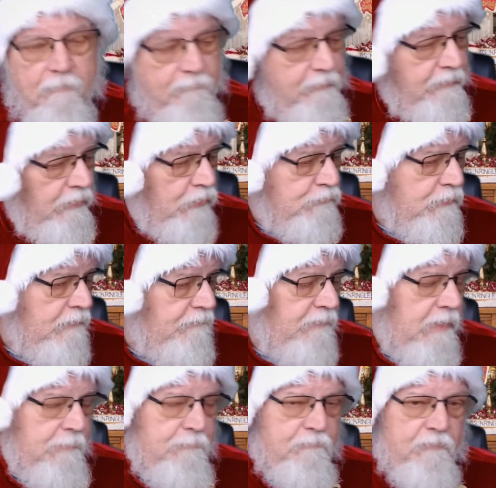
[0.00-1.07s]
the country of
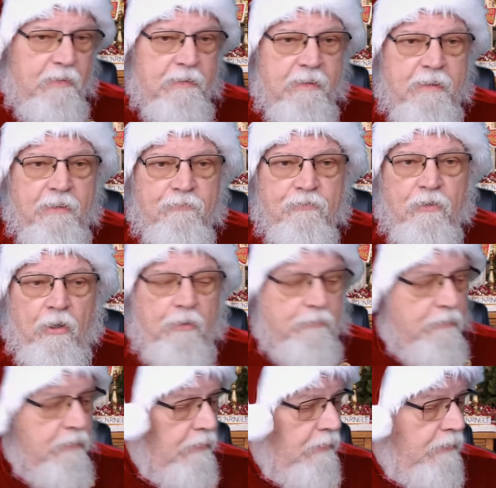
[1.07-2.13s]
Finland is
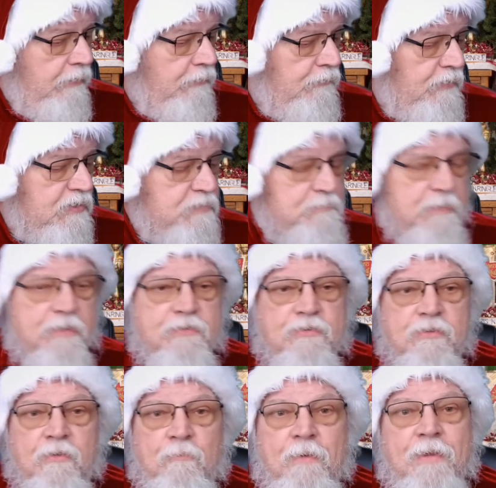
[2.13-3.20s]
called
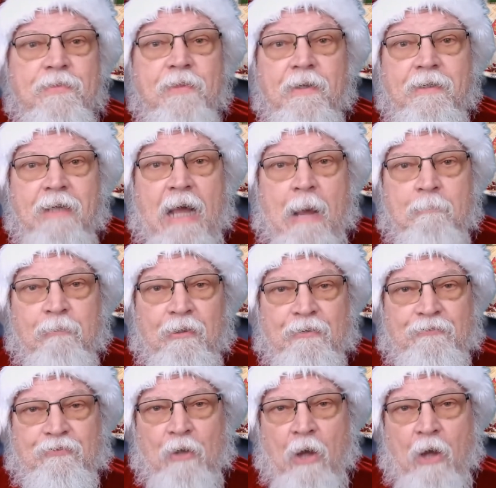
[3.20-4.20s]
Christmas with the Goblins.